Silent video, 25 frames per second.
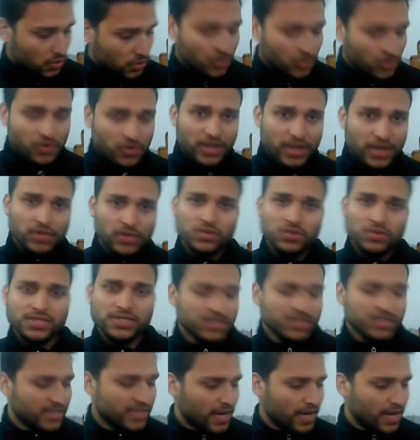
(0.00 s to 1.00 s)
So you can use
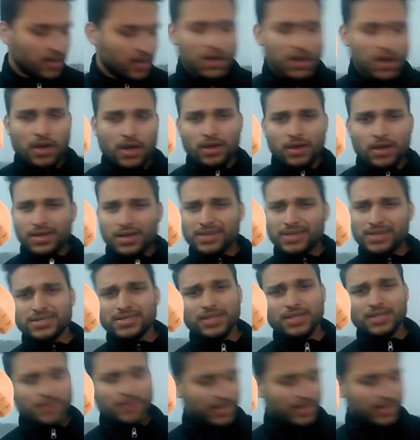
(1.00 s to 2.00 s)
this deck
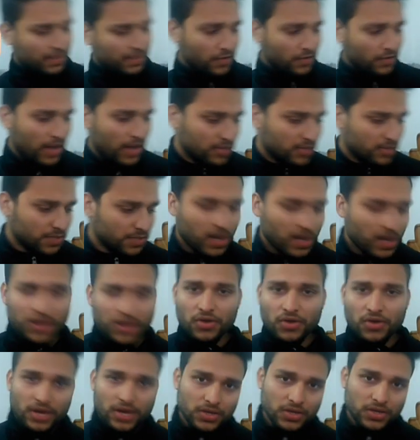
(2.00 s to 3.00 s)
easily, man. If you have a
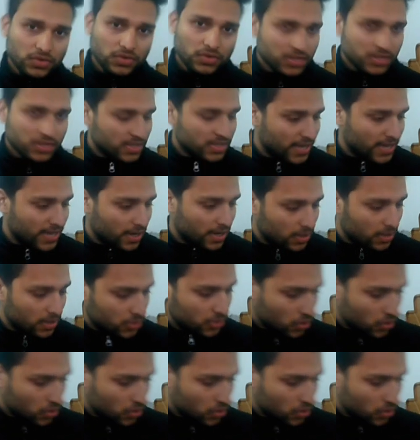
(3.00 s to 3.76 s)
Sparky, you can use this deck.